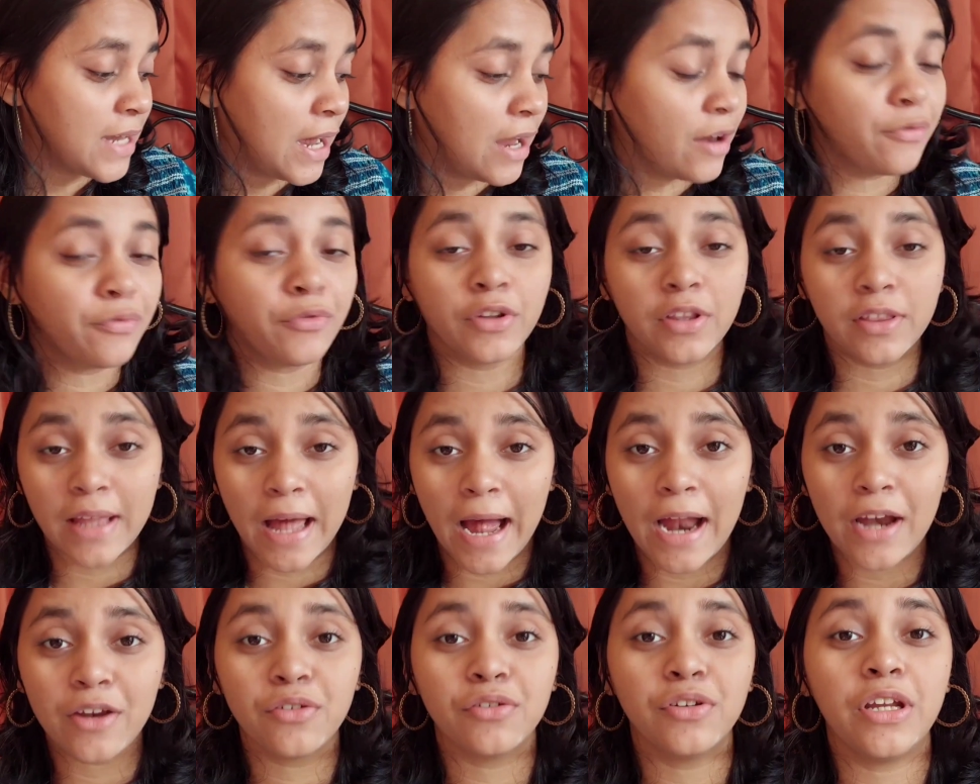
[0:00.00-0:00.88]
and for
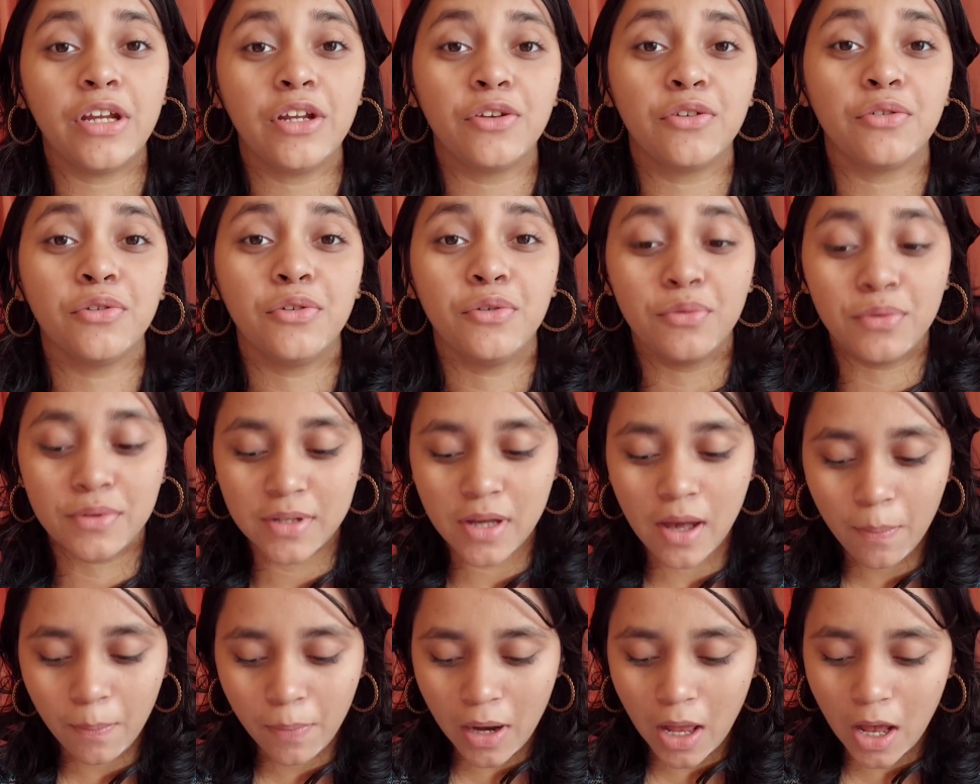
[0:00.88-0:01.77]
that you need to use
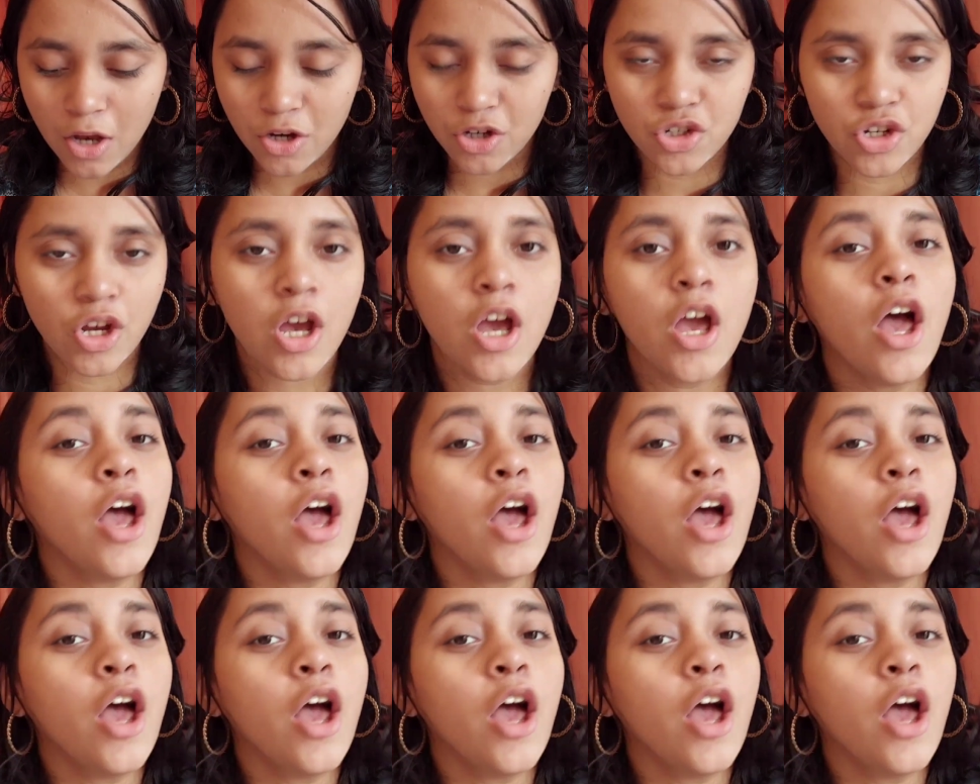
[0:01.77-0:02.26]
a blush.